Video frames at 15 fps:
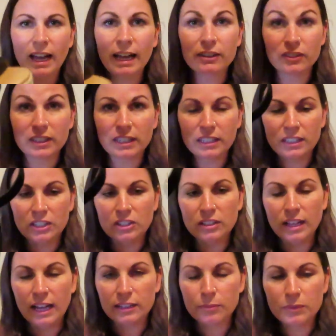kind of like a heel
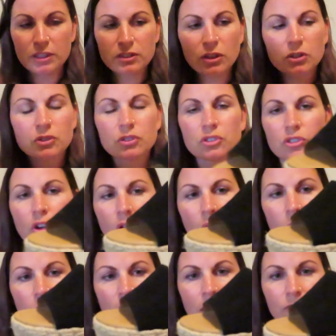on them. These are
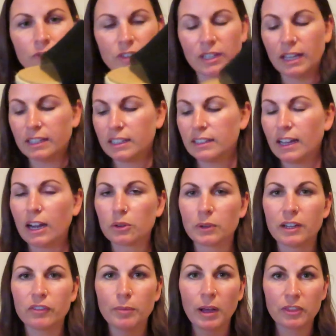so comfy. I cannot
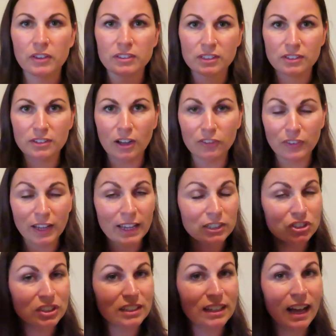rave about these enough. I
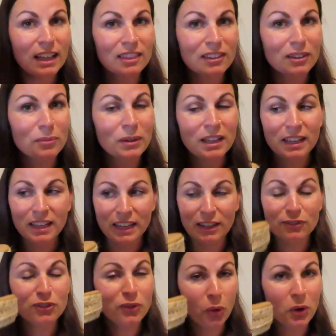actually got them
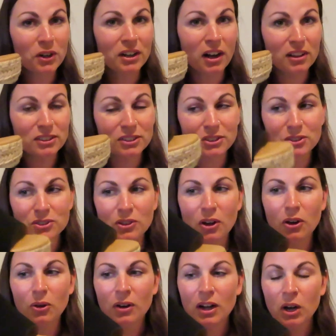in four colors.
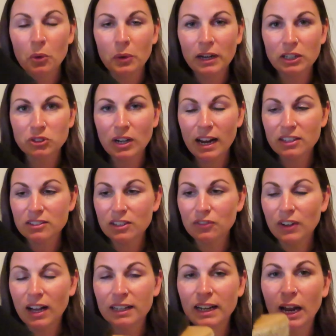So when I try
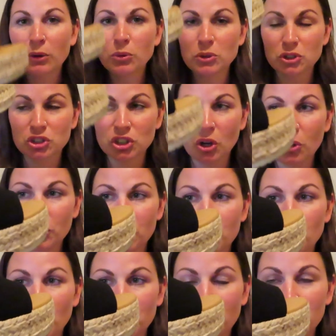stuff on, I will show
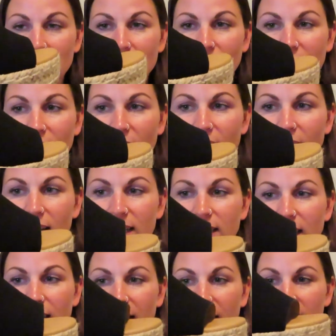you what they look like on,
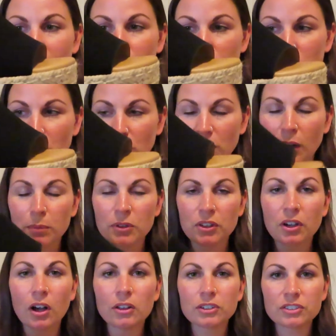and I will show you a couple
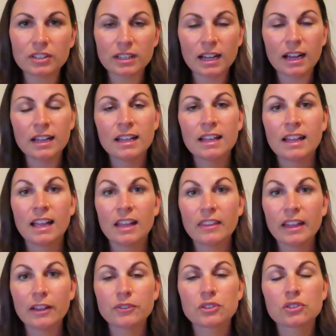of the colors I got. And
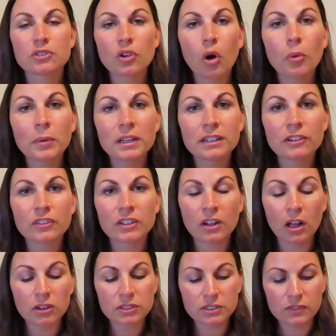they have so many different
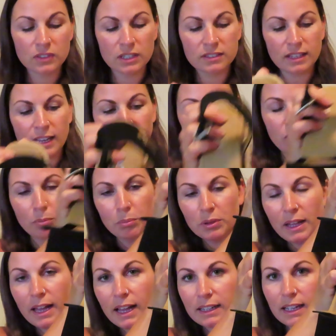colors of these. I have the
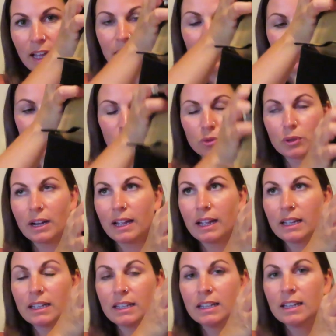black, I have
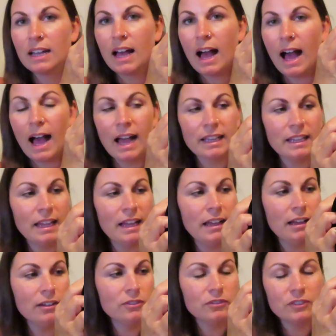gray, I
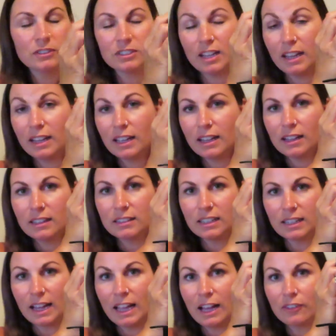have tan,
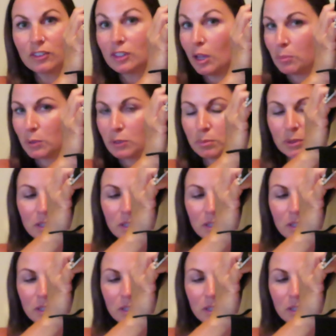and I have leopard